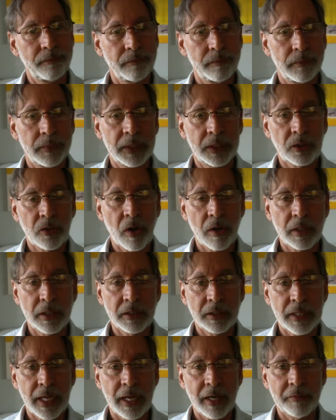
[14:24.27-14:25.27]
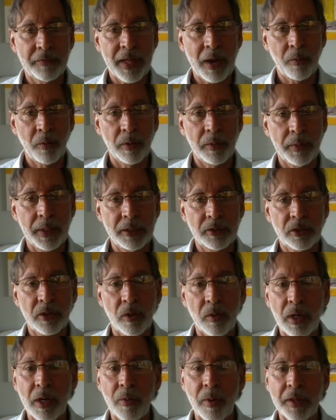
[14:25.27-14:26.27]
it's hard to say if that would be. So
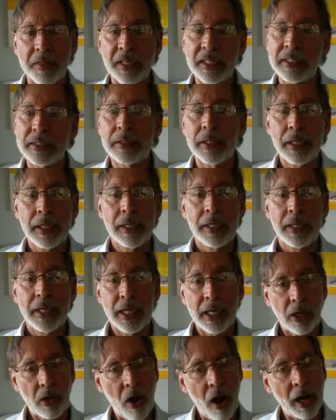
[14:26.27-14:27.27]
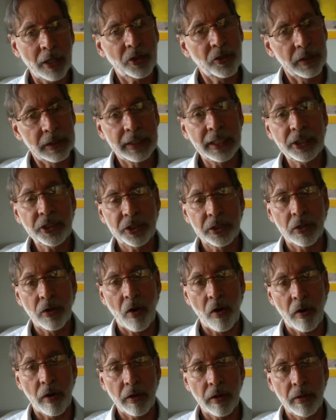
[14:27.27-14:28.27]
anyway, in a contradiction
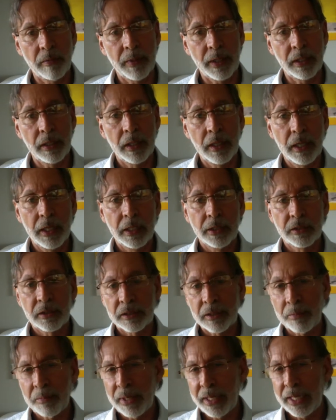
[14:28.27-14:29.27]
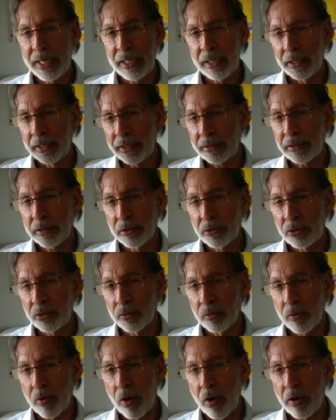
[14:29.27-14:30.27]
argument, somebody listens to
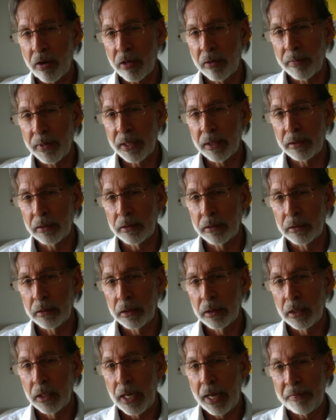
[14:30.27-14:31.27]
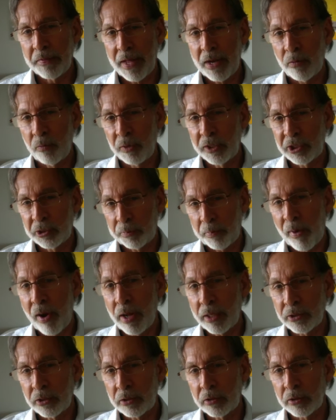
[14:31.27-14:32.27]
an argument and then
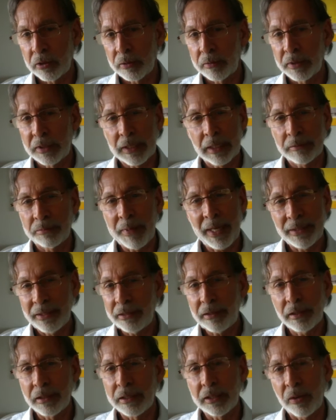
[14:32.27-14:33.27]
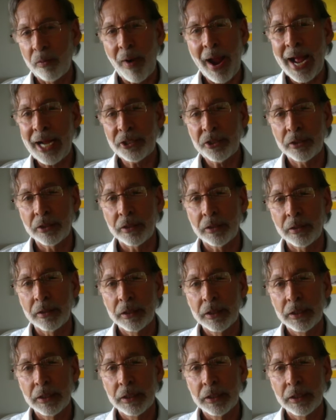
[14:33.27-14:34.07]
responds to it and says, man, this is irrational.